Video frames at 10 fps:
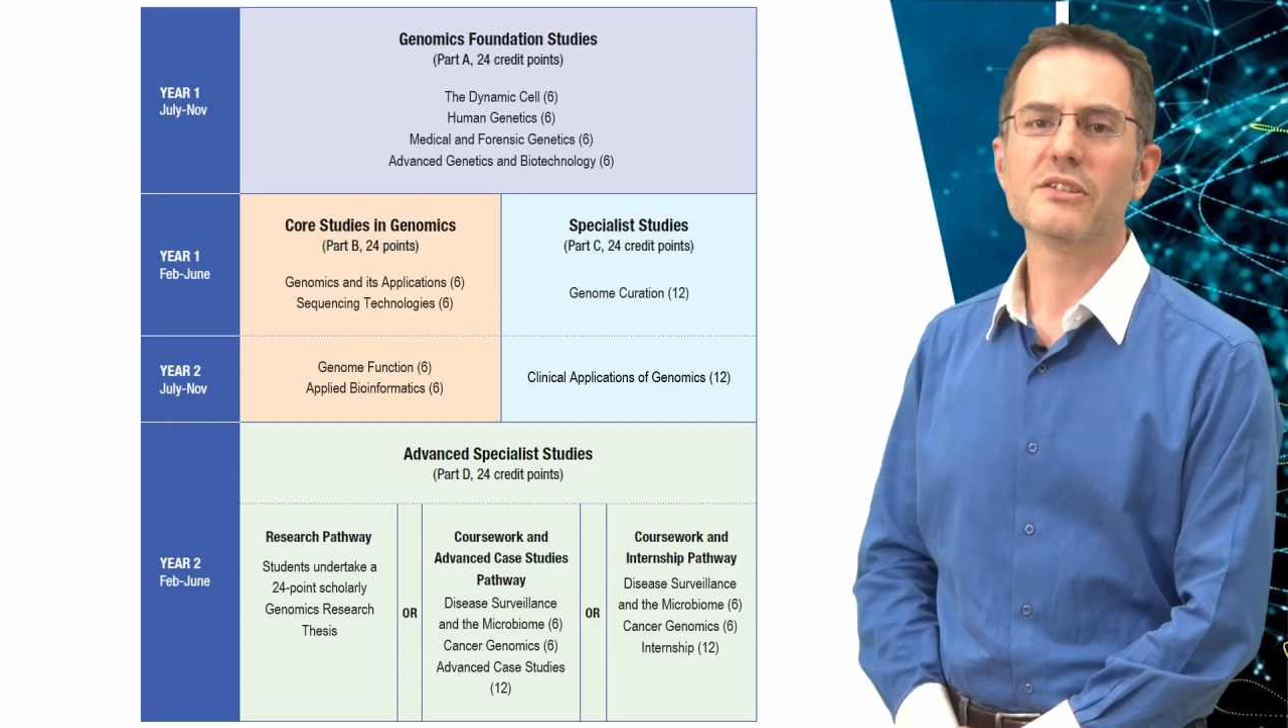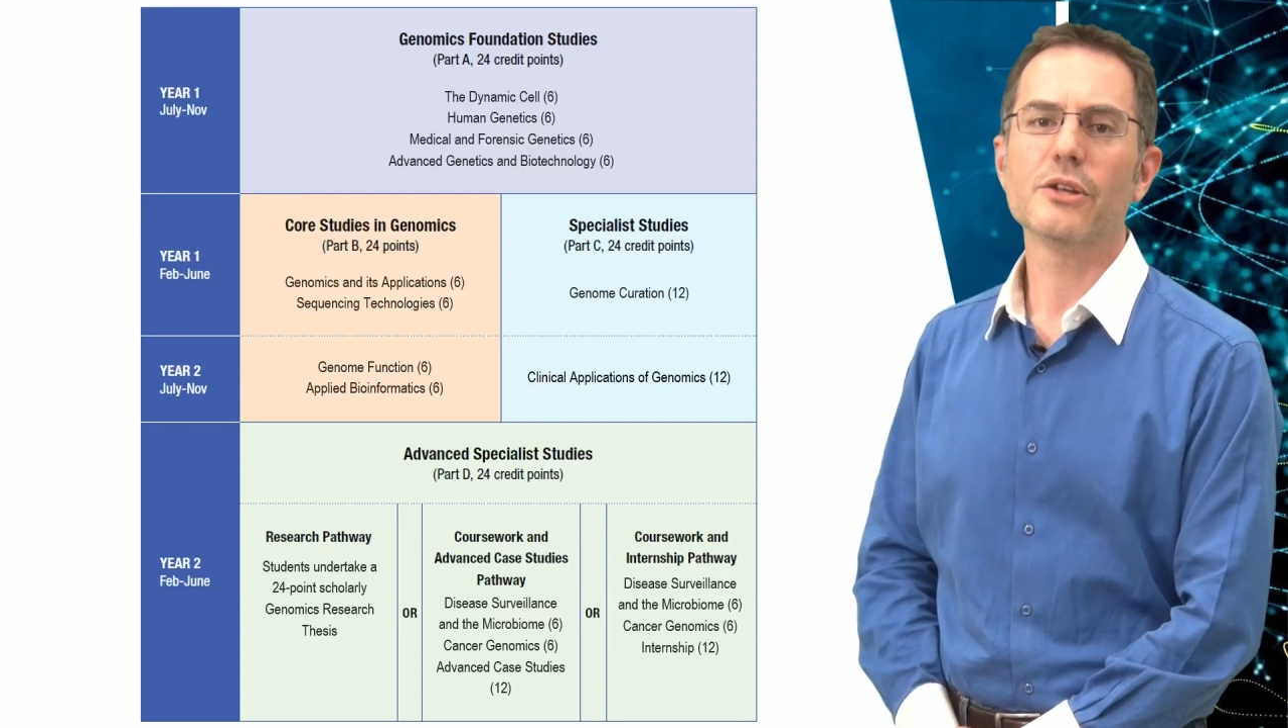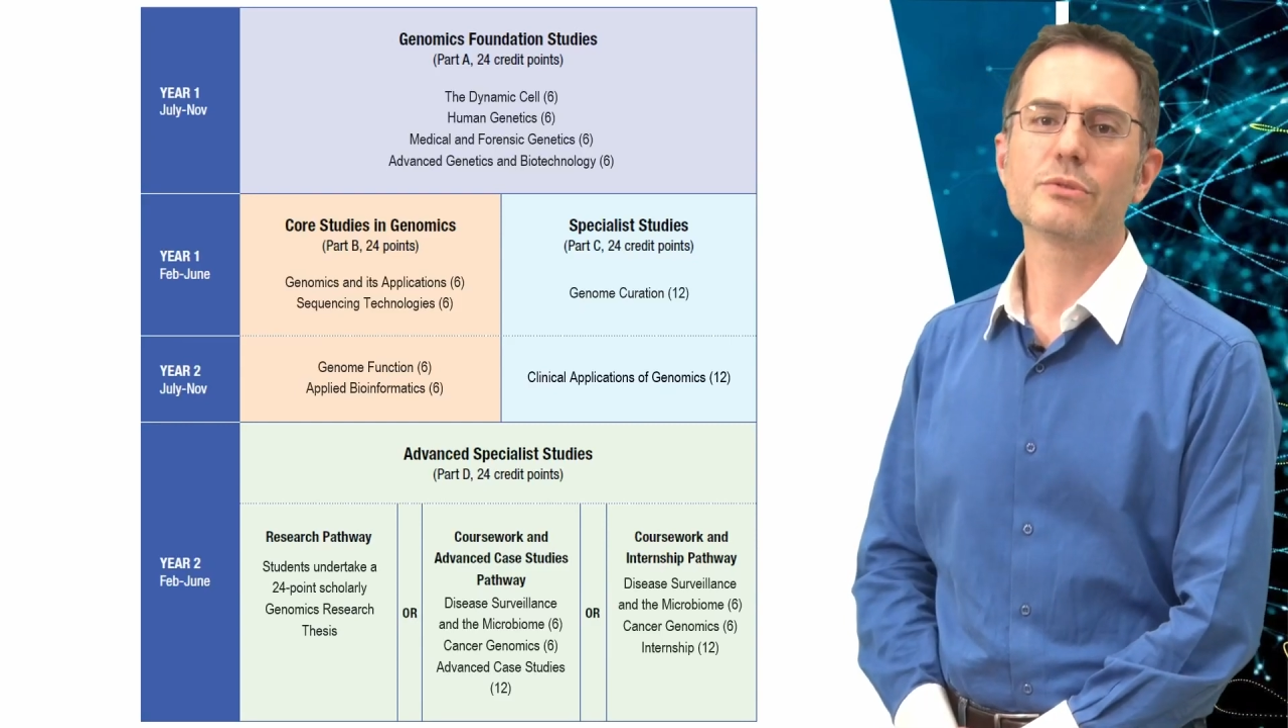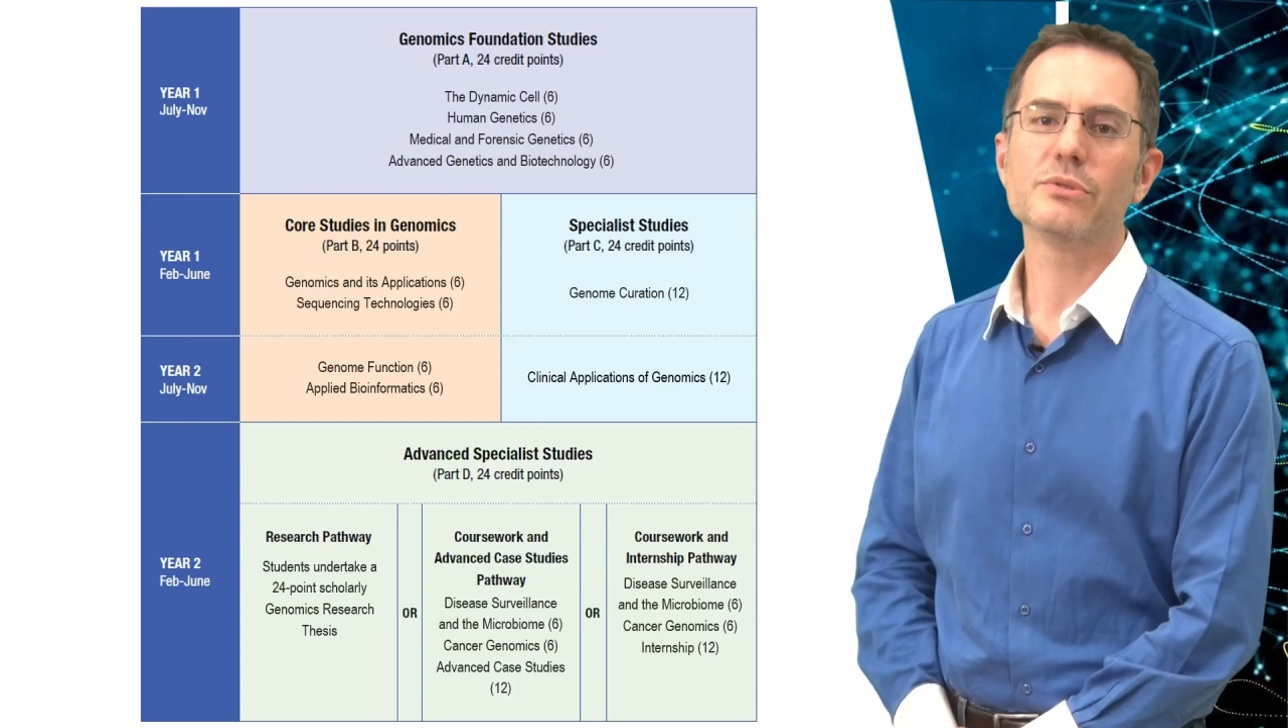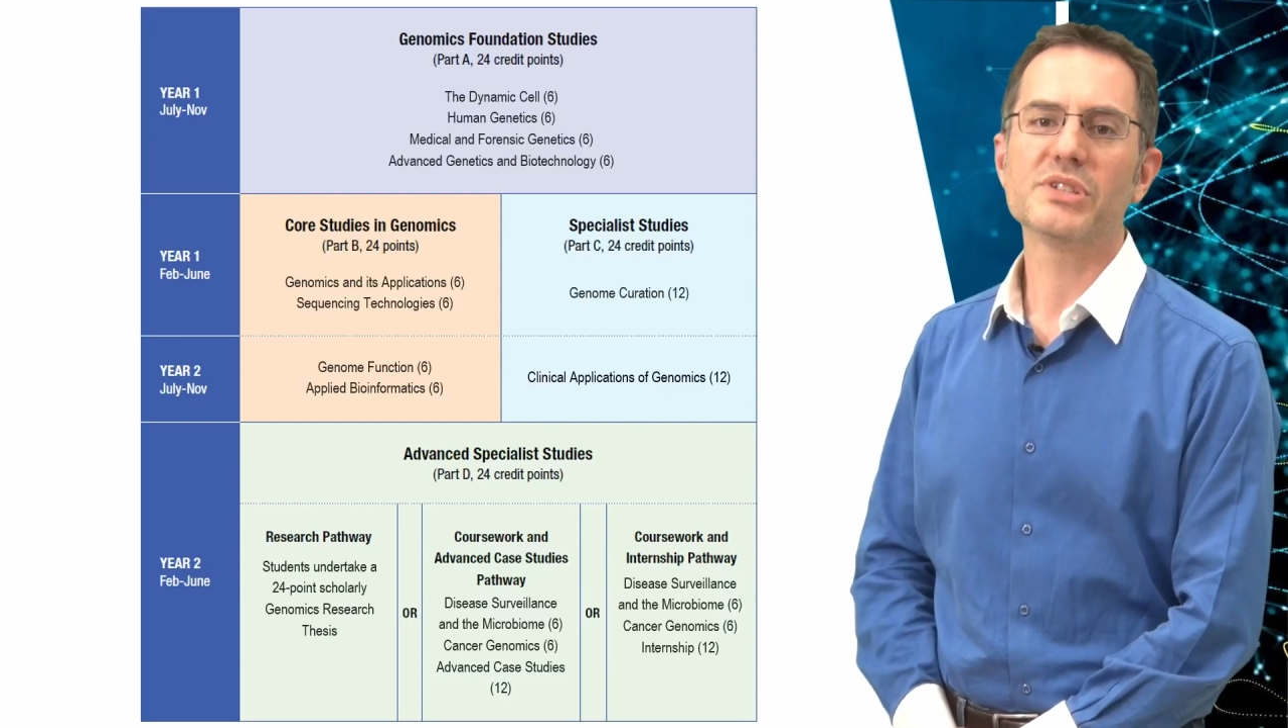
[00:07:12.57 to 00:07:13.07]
local